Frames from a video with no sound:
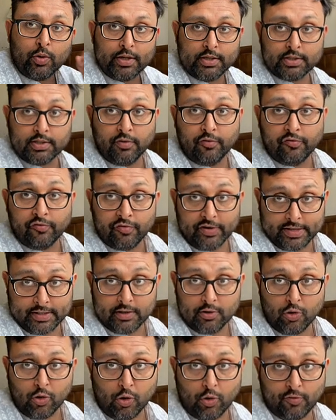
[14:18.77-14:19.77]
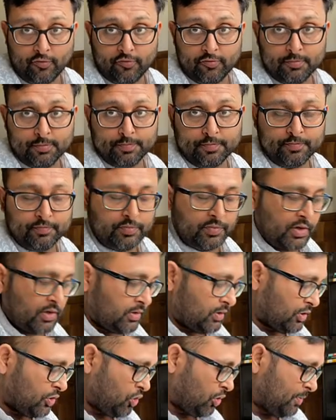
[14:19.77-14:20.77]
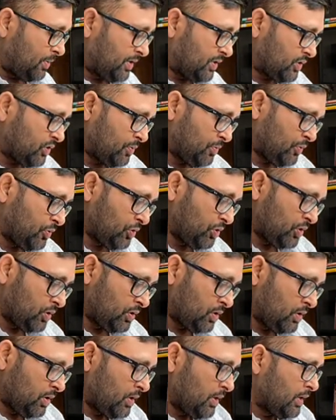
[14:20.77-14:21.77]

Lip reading: what is the width of the normal distribution.